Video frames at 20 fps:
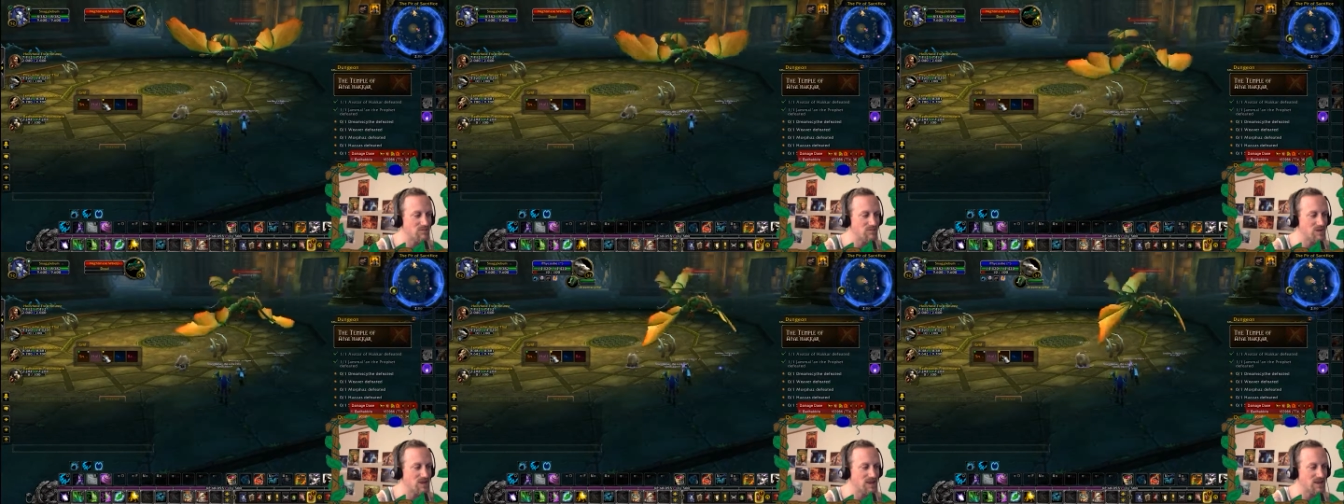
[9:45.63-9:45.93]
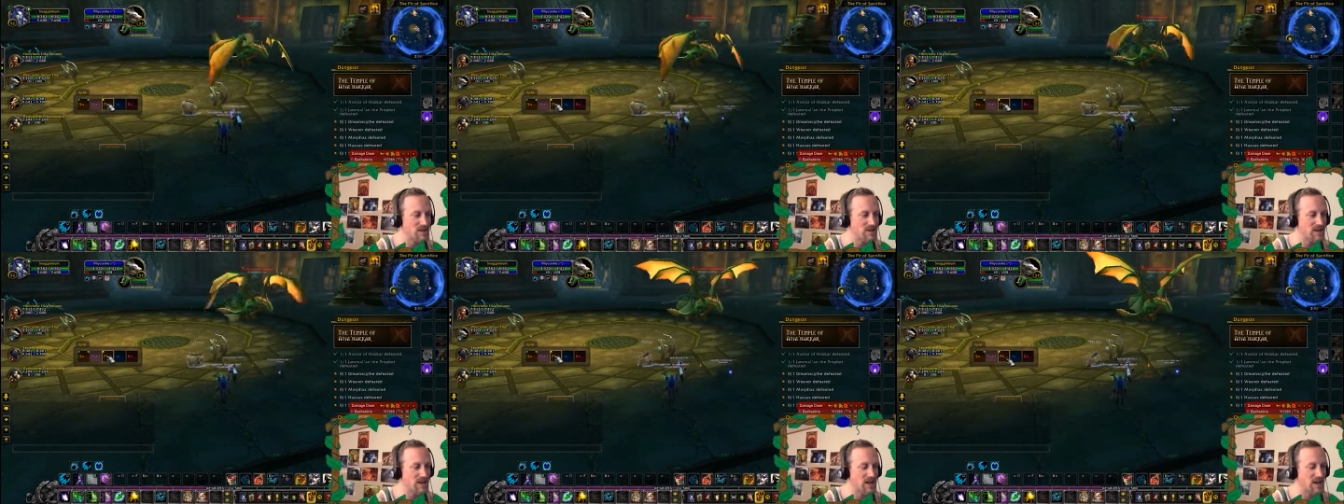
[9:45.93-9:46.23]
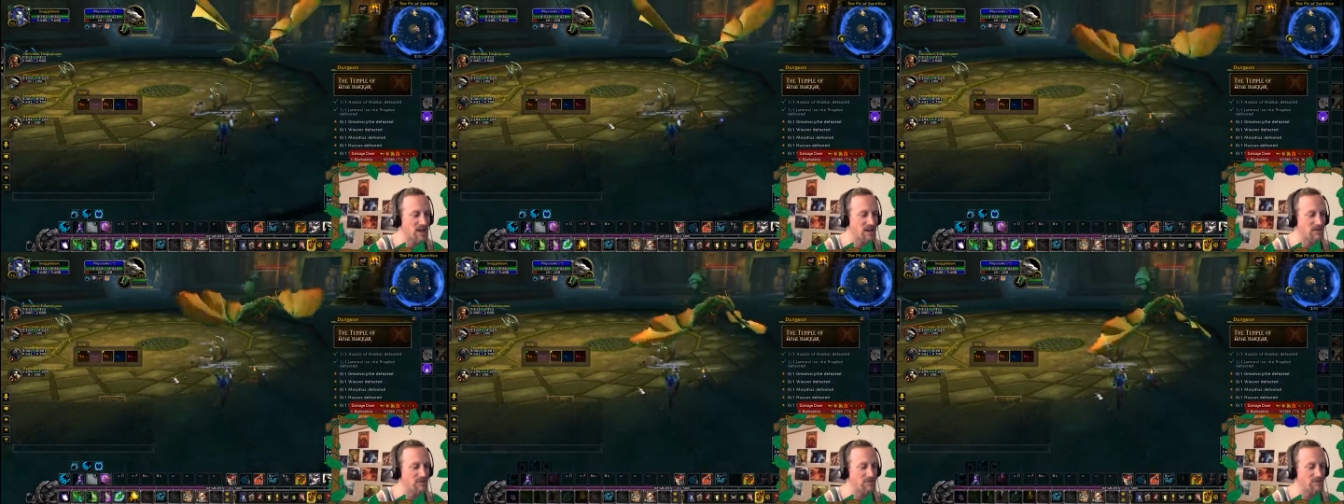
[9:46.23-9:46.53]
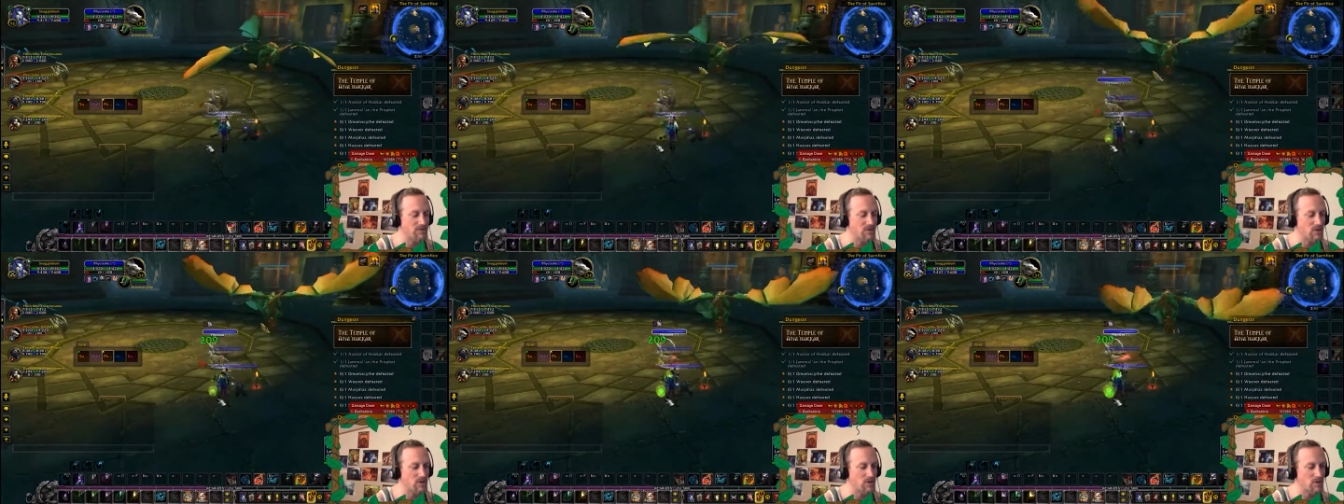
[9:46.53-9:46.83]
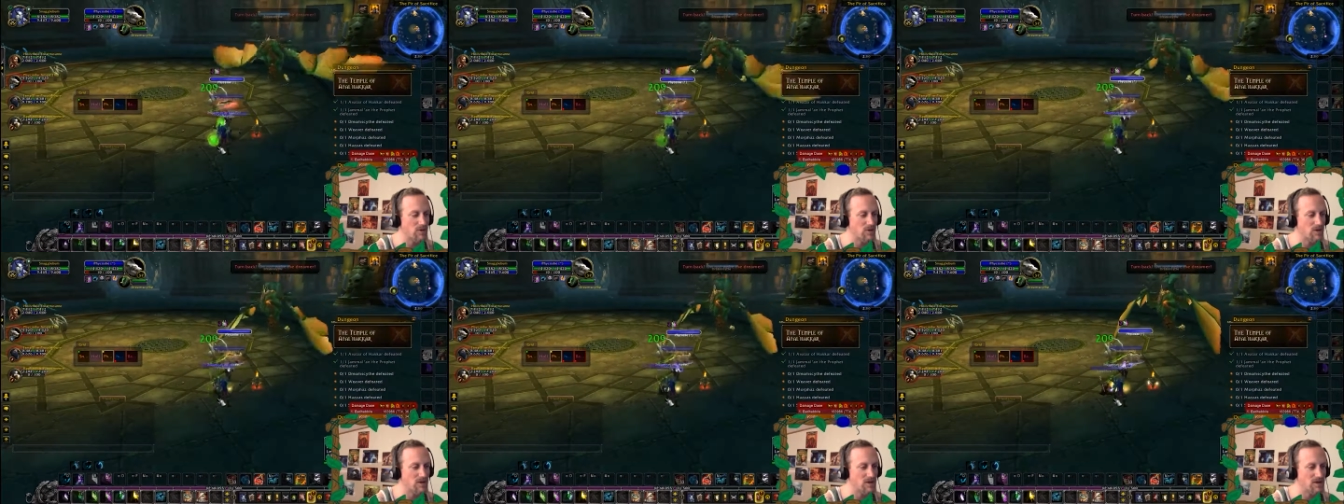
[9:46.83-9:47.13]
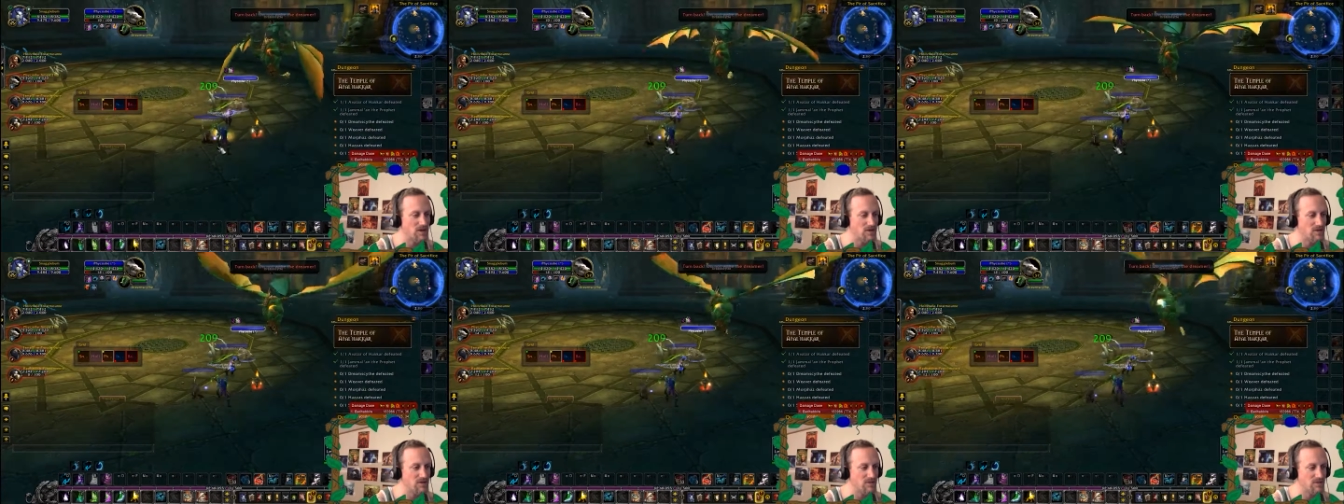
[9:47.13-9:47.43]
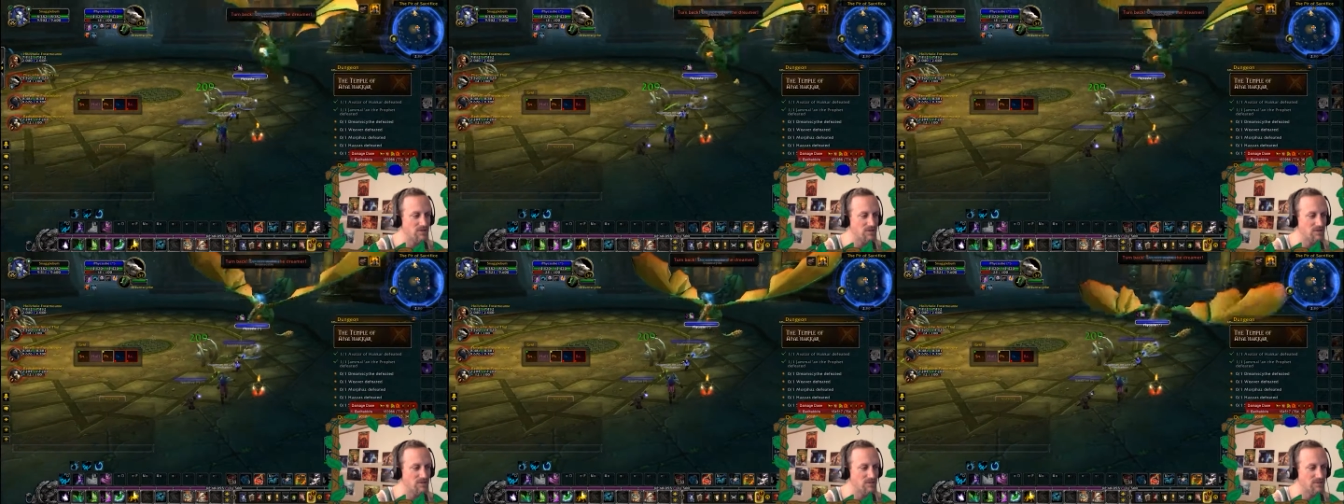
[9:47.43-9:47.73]
be there for
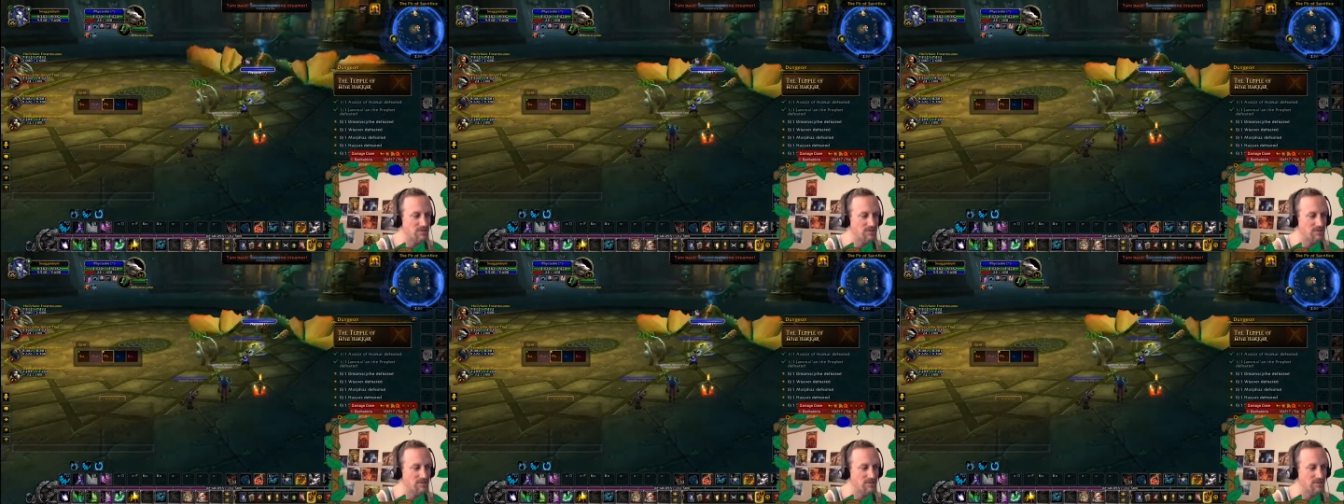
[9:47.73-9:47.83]
you